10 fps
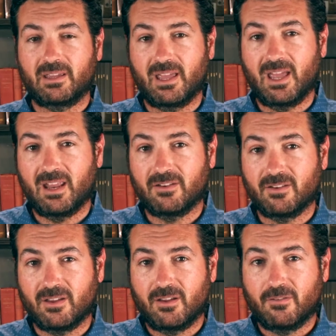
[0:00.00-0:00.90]
And
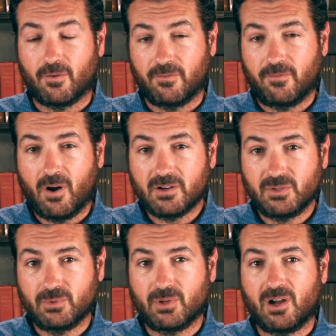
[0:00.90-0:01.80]
for far
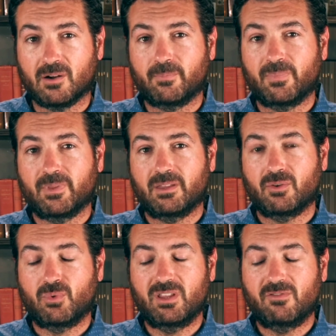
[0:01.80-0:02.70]
too long,
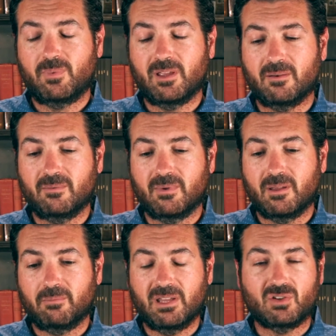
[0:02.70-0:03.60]
we've been
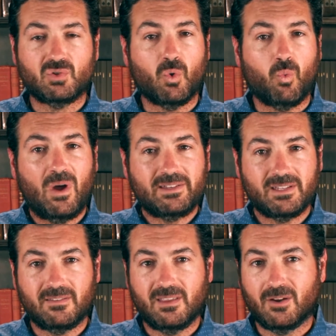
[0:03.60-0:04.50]
being told what
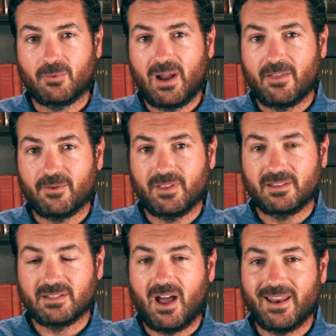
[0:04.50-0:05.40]
to think rather
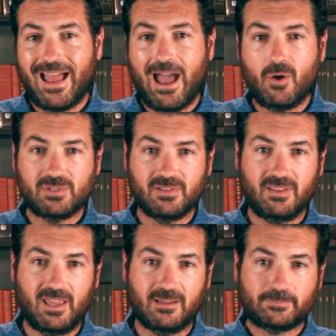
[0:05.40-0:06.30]
than taught how to
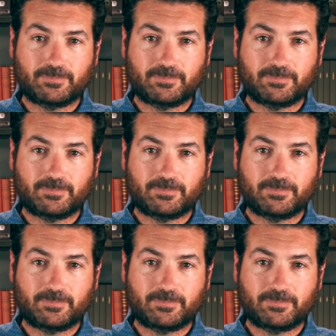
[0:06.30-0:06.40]
think.